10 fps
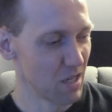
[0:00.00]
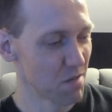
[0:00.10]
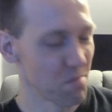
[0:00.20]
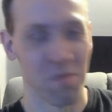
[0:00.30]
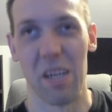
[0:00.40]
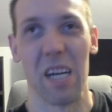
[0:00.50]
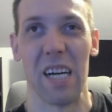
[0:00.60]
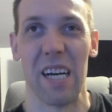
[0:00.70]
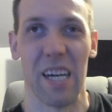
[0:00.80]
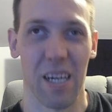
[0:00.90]
well, not
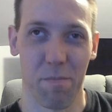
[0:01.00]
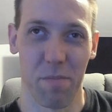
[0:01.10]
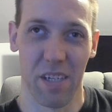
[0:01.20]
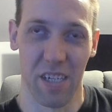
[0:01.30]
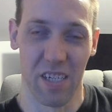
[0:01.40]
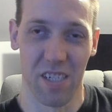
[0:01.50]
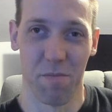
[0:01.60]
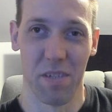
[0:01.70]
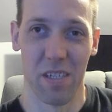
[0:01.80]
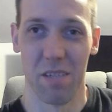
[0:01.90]
happening to
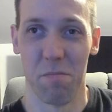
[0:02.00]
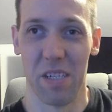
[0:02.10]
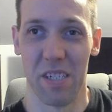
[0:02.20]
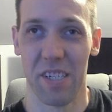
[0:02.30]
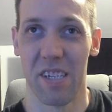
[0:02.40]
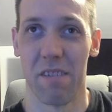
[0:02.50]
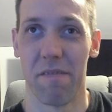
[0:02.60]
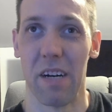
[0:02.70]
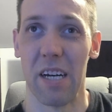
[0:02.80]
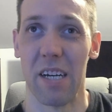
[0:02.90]
me, but stuff
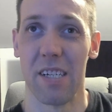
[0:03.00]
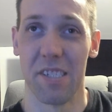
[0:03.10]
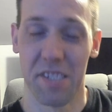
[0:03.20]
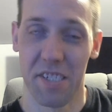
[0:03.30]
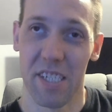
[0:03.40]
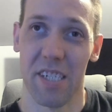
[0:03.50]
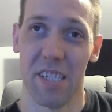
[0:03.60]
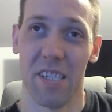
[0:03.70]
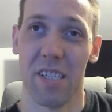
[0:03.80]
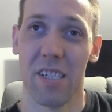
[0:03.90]
I
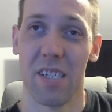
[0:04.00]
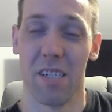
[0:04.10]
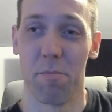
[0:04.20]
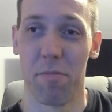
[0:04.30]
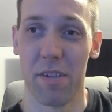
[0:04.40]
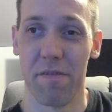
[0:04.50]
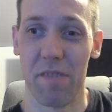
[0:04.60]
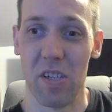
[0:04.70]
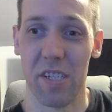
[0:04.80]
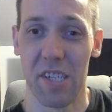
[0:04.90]
did in the
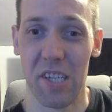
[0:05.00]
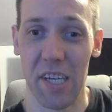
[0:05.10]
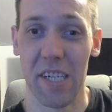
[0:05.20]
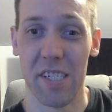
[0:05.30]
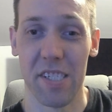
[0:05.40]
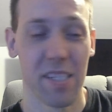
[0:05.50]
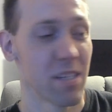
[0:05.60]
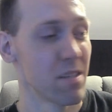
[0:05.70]
previous days,